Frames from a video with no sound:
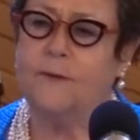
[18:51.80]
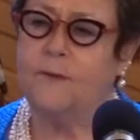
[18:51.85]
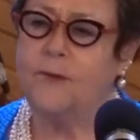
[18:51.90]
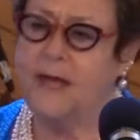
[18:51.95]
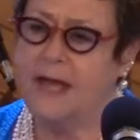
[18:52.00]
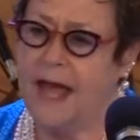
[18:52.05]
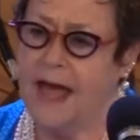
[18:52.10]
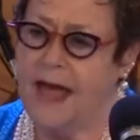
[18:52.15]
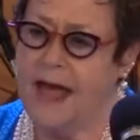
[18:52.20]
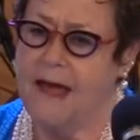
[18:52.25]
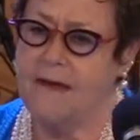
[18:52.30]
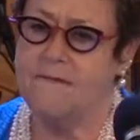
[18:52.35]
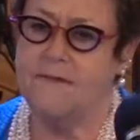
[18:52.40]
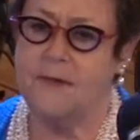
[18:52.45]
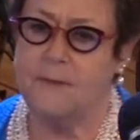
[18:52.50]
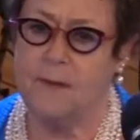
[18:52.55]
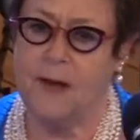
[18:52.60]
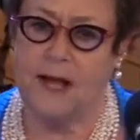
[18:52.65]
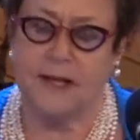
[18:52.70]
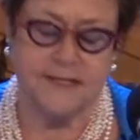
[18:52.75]
we have
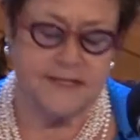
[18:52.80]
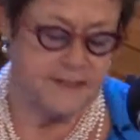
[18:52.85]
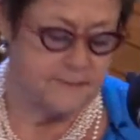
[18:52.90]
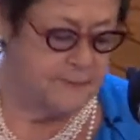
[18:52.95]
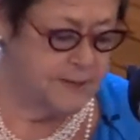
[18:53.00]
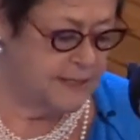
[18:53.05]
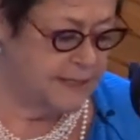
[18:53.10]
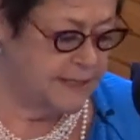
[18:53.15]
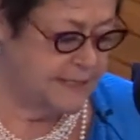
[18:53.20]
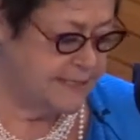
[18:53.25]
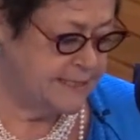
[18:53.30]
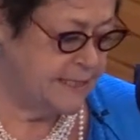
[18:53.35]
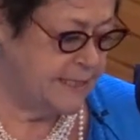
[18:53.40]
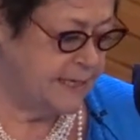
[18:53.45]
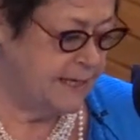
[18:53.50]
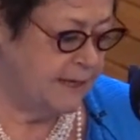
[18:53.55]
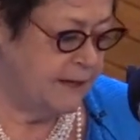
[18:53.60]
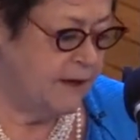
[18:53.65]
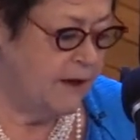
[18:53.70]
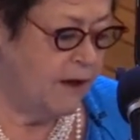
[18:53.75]
the
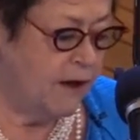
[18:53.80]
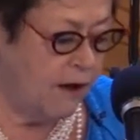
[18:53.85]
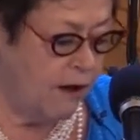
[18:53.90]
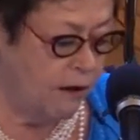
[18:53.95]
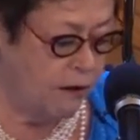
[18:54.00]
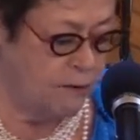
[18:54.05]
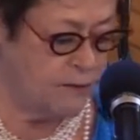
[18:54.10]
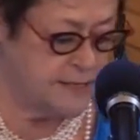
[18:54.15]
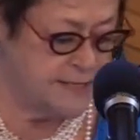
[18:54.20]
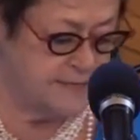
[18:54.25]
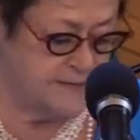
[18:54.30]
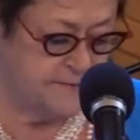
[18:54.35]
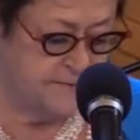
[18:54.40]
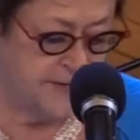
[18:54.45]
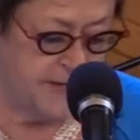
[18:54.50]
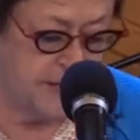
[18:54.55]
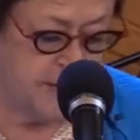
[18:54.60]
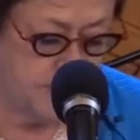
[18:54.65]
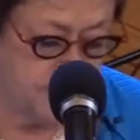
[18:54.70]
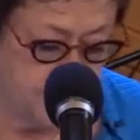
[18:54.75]
possibility always
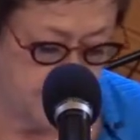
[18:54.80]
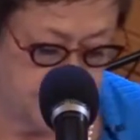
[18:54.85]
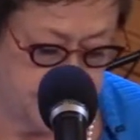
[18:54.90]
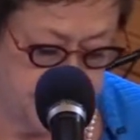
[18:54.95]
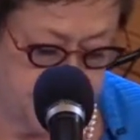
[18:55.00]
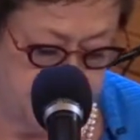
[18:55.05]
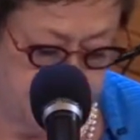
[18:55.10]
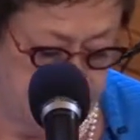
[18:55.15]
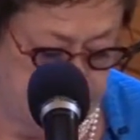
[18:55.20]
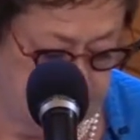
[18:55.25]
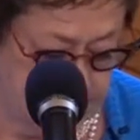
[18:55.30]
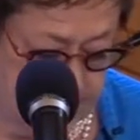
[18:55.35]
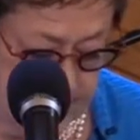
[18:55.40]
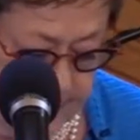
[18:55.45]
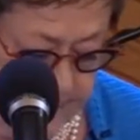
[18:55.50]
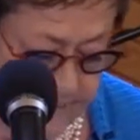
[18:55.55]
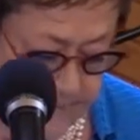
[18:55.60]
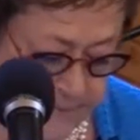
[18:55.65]
available to us.